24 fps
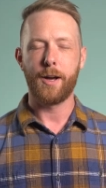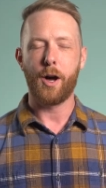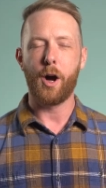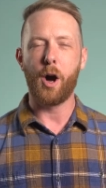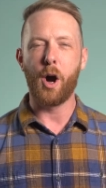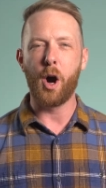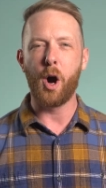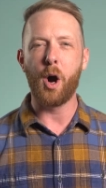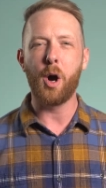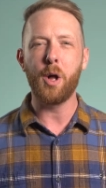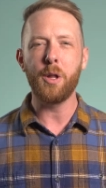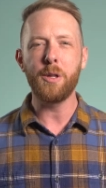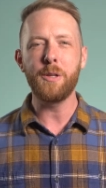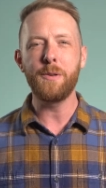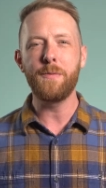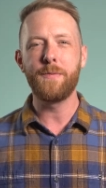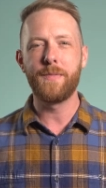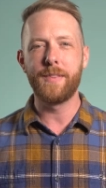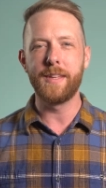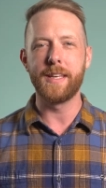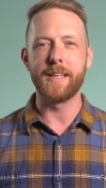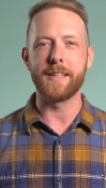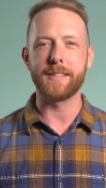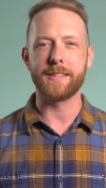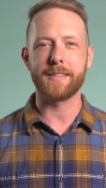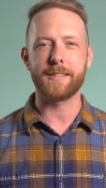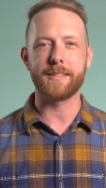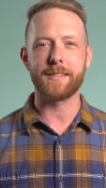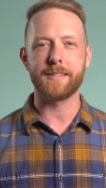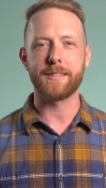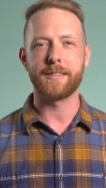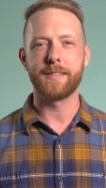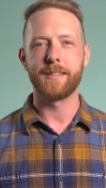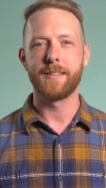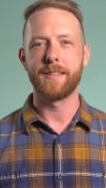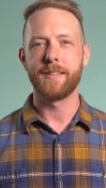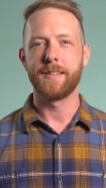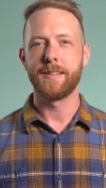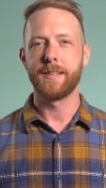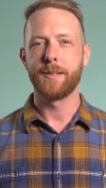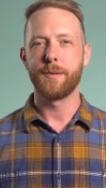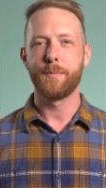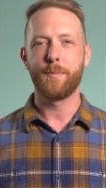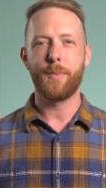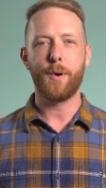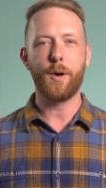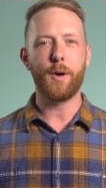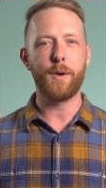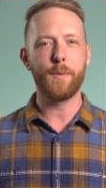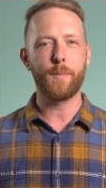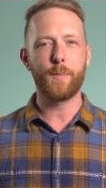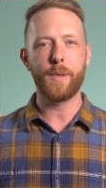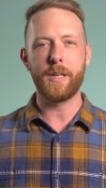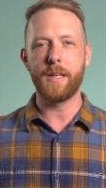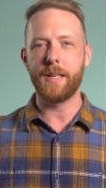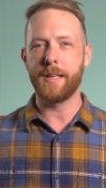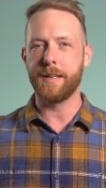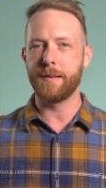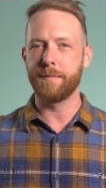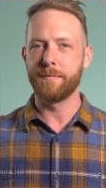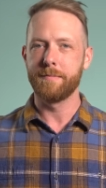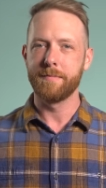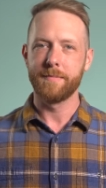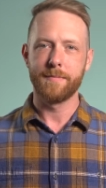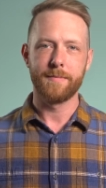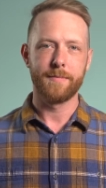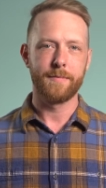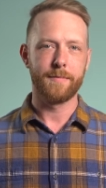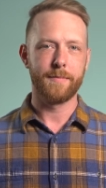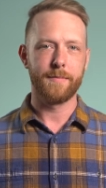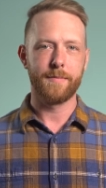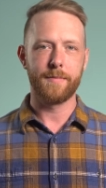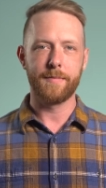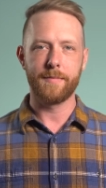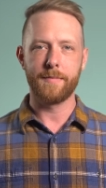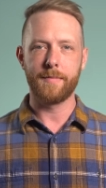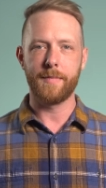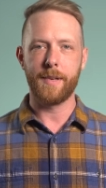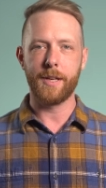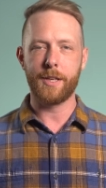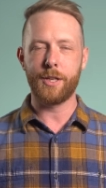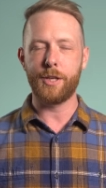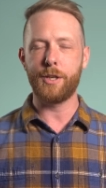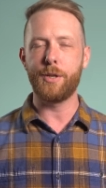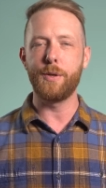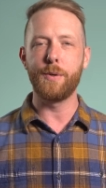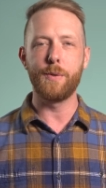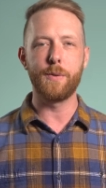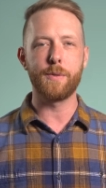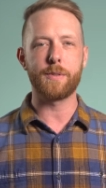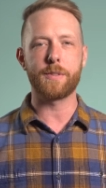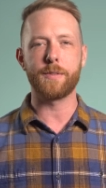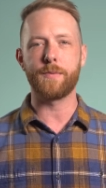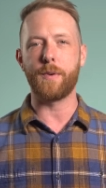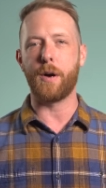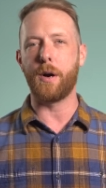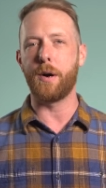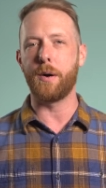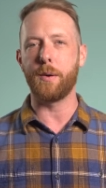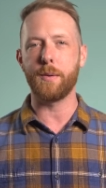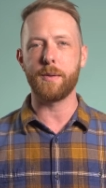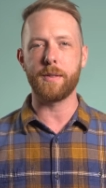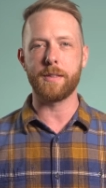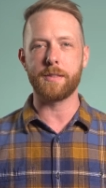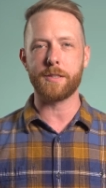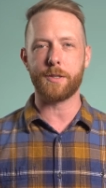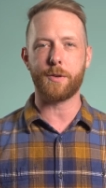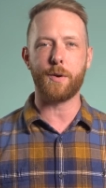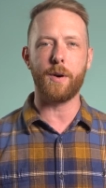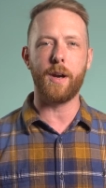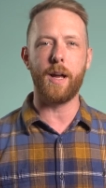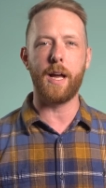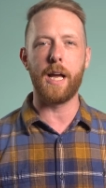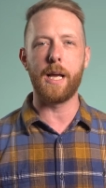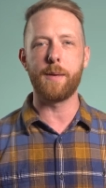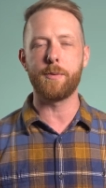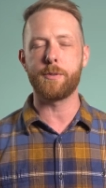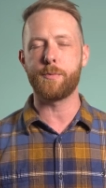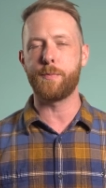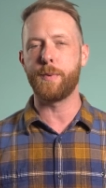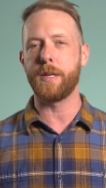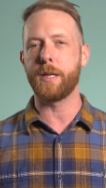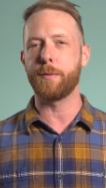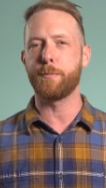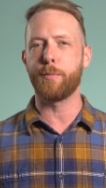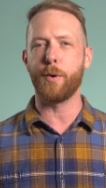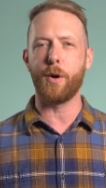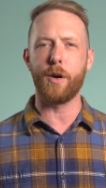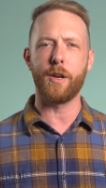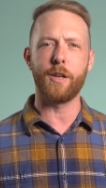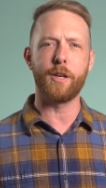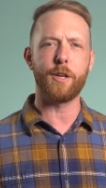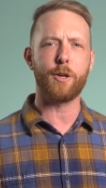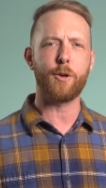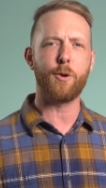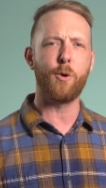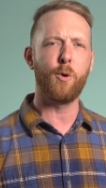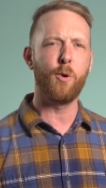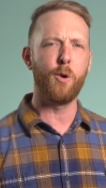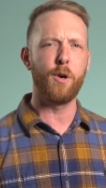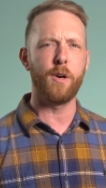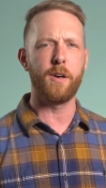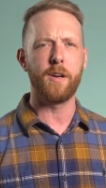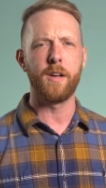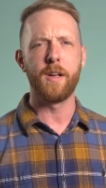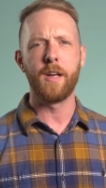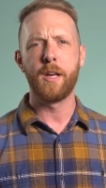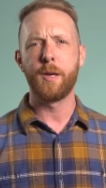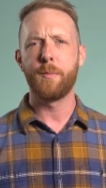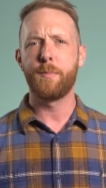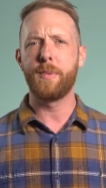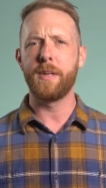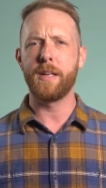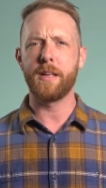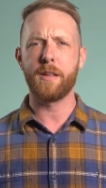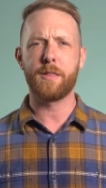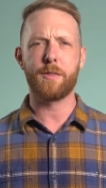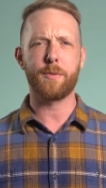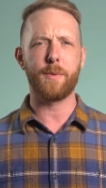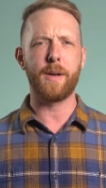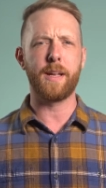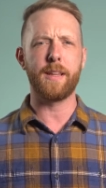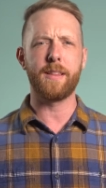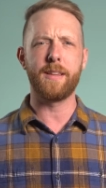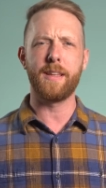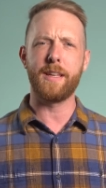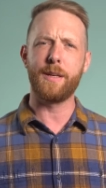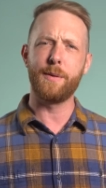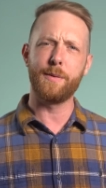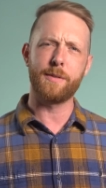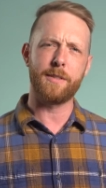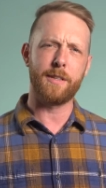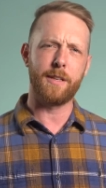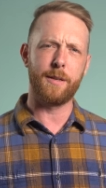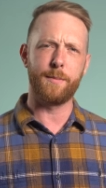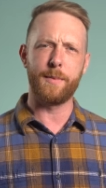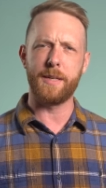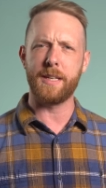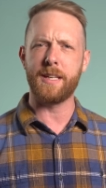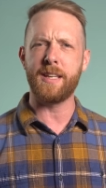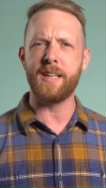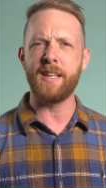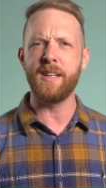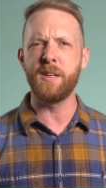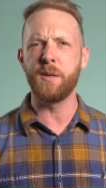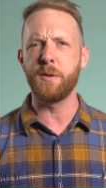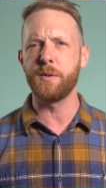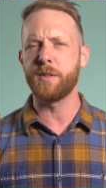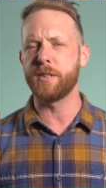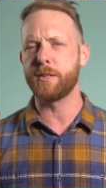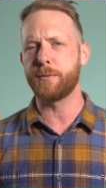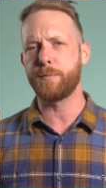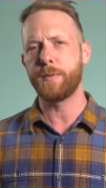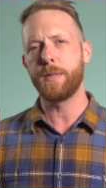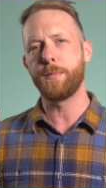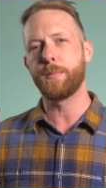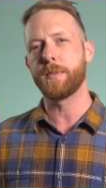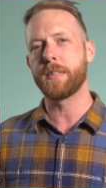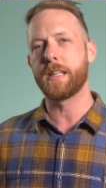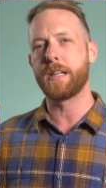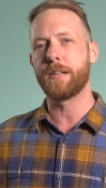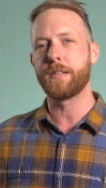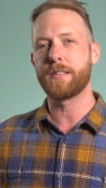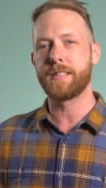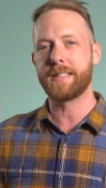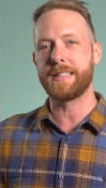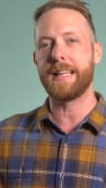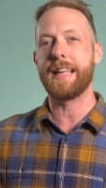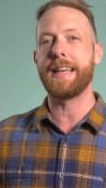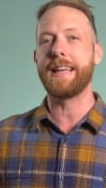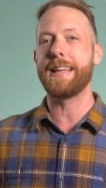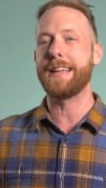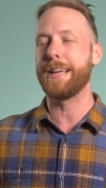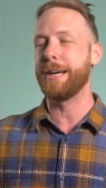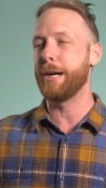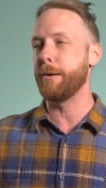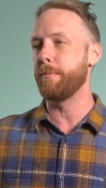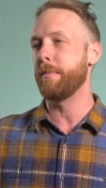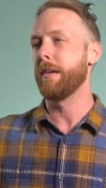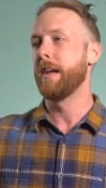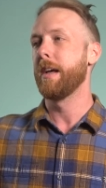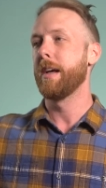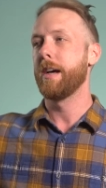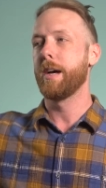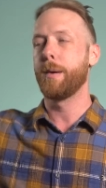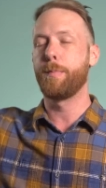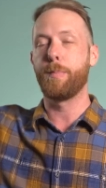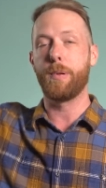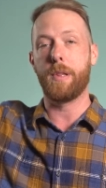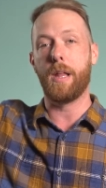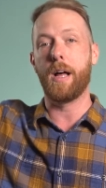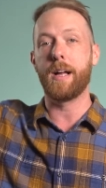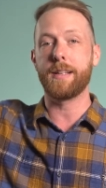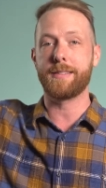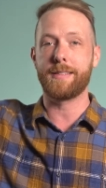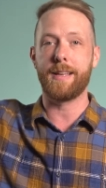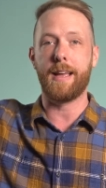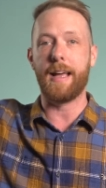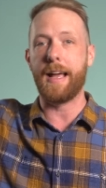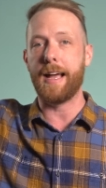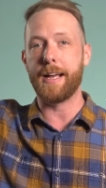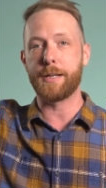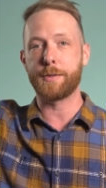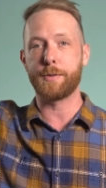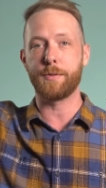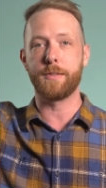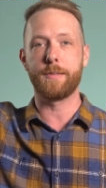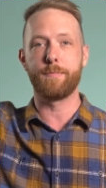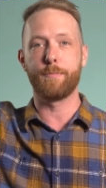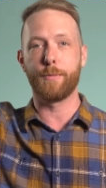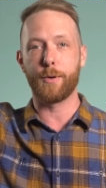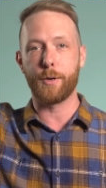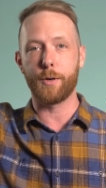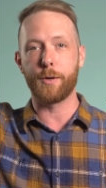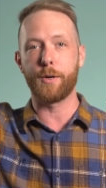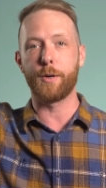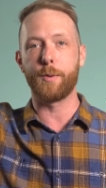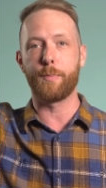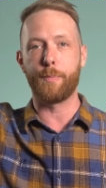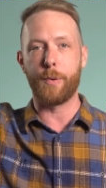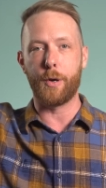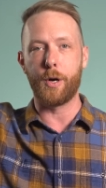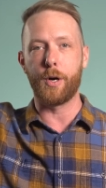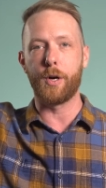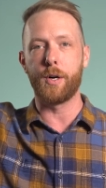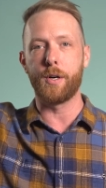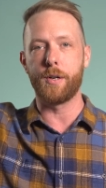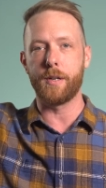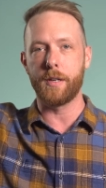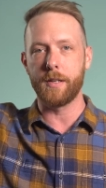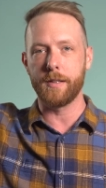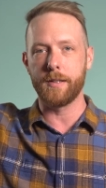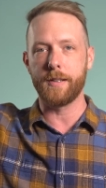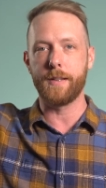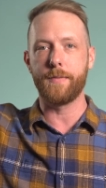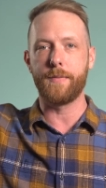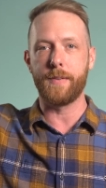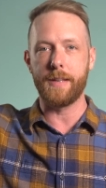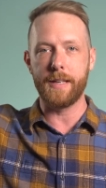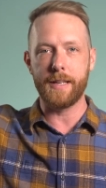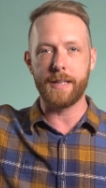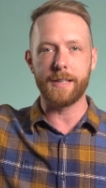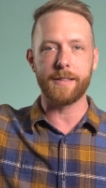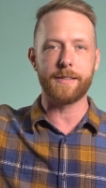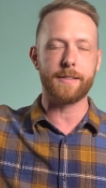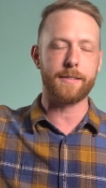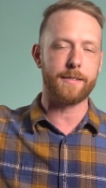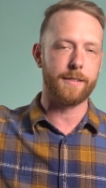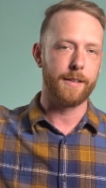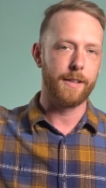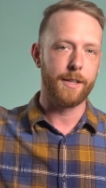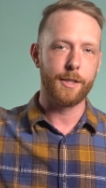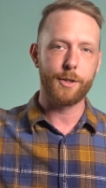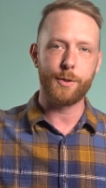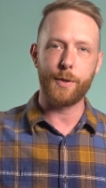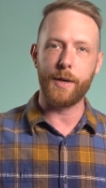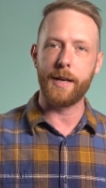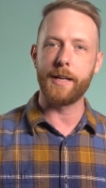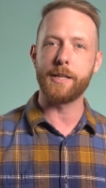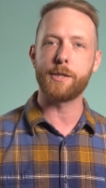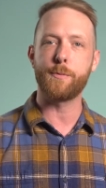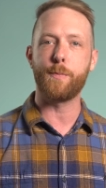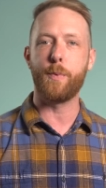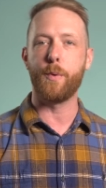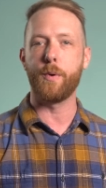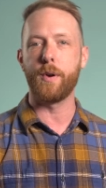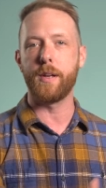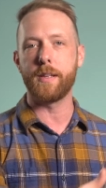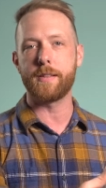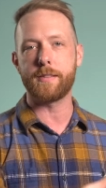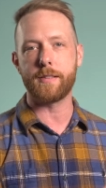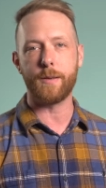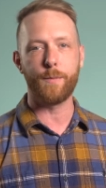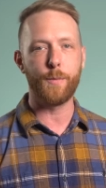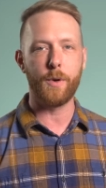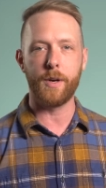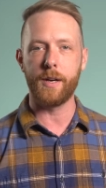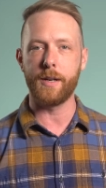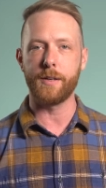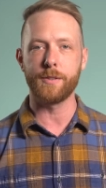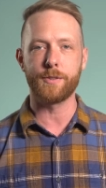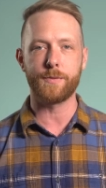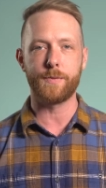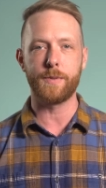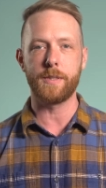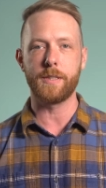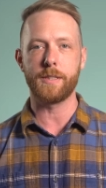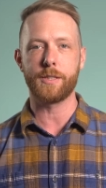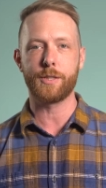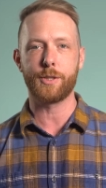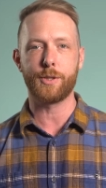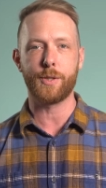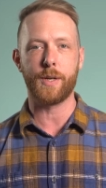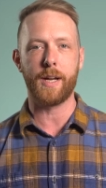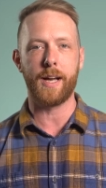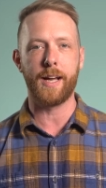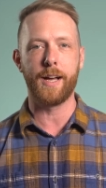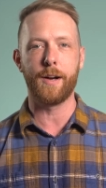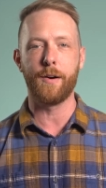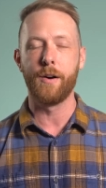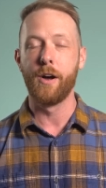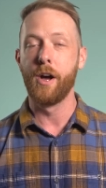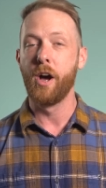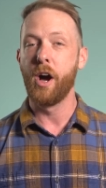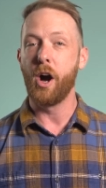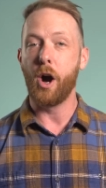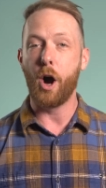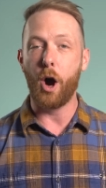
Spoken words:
All of this, Paul being accused of all these crimes, being brought into court, being threatened that he was going to be killed. There's people that are setting up a plot to actually murder Paul if he gets transported somewhere else for this trial.